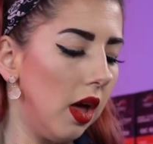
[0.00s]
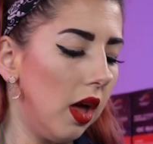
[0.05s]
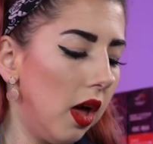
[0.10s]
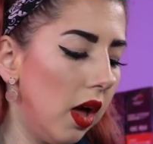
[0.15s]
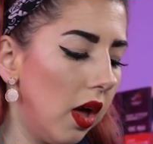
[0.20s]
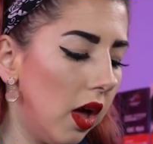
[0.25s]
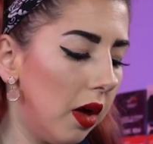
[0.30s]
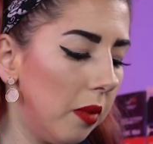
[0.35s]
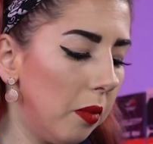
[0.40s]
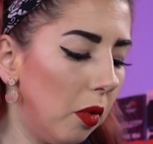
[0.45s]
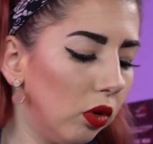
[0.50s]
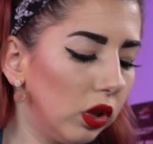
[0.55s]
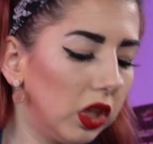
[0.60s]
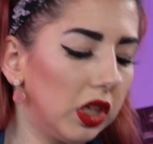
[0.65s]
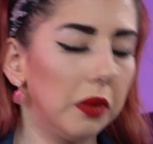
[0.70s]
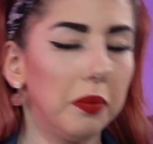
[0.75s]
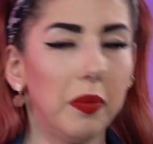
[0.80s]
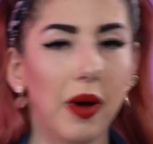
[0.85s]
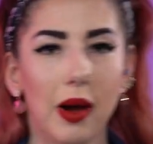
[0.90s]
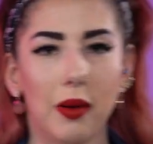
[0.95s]
Um,
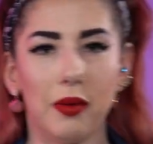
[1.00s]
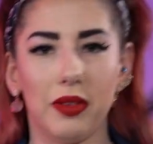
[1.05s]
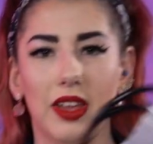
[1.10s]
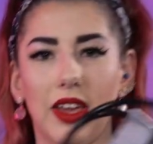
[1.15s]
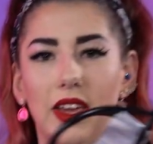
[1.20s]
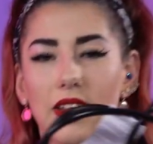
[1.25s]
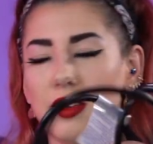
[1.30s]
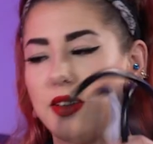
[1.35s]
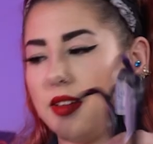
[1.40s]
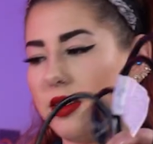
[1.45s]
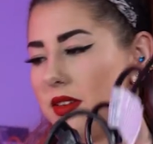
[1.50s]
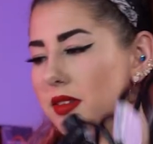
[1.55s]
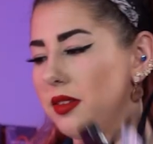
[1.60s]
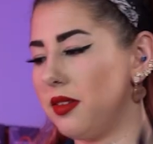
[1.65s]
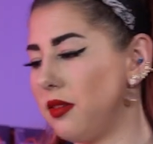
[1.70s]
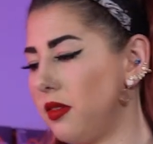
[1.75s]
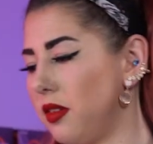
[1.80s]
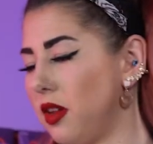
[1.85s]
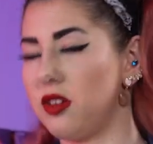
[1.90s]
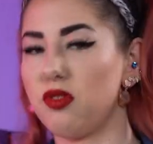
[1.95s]
also power lead,
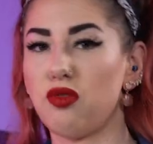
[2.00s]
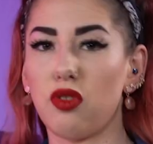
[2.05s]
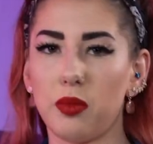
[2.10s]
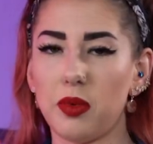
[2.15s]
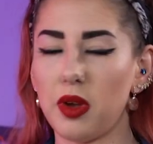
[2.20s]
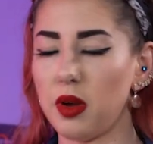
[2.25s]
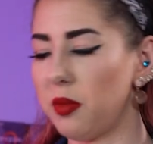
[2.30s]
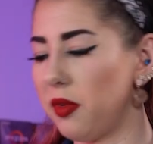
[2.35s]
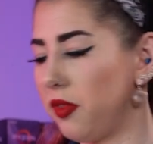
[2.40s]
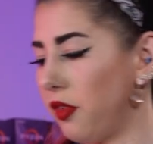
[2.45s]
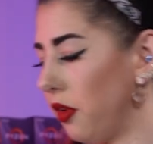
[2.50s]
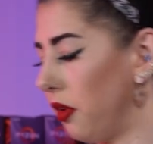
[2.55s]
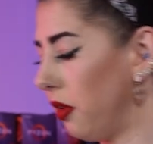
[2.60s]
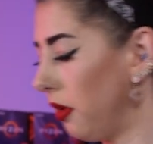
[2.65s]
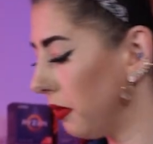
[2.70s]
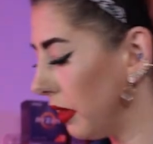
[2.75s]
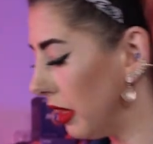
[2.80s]
that dropped out before.